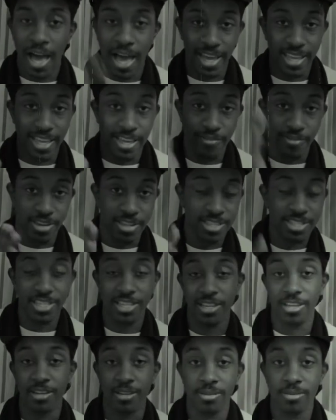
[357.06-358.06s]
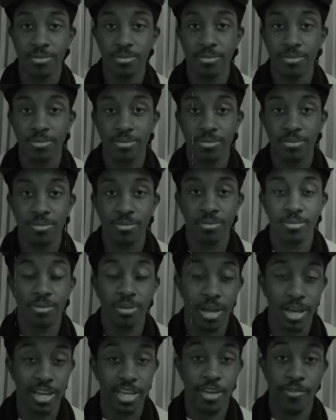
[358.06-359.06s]
I give it a 10.
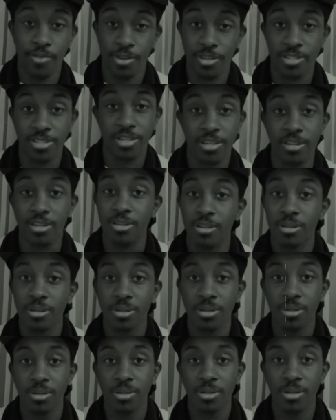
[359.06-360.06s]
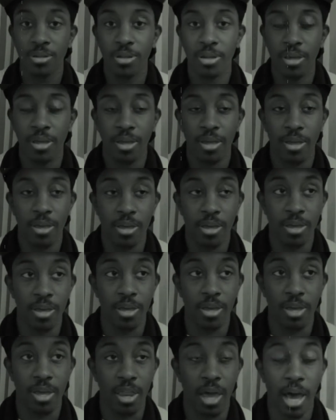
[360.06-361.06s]
I give it a 10.
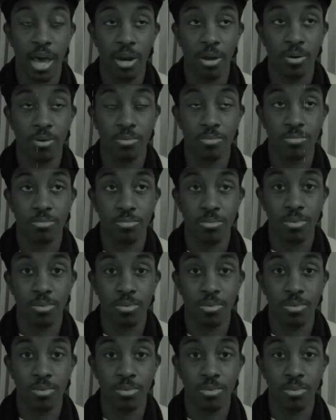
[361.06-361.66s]
And I don't,